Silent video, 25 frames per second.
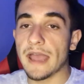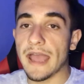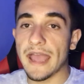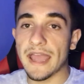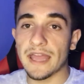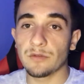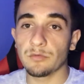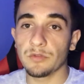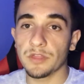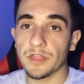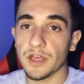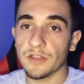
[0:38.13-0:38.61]

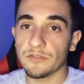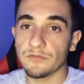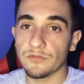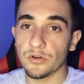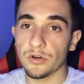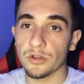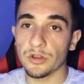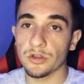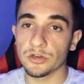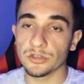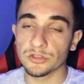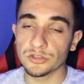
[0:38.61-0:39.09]
And without
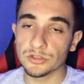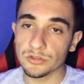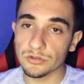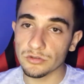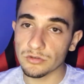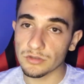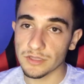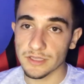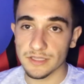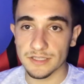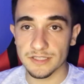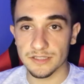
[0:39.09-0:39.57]
further
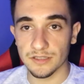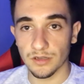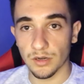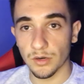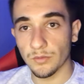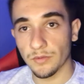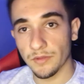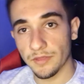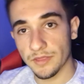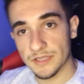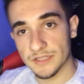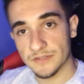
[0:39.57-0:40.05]
ado, let's
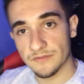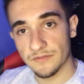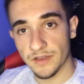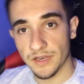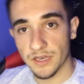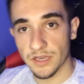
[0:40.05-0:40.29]
start with this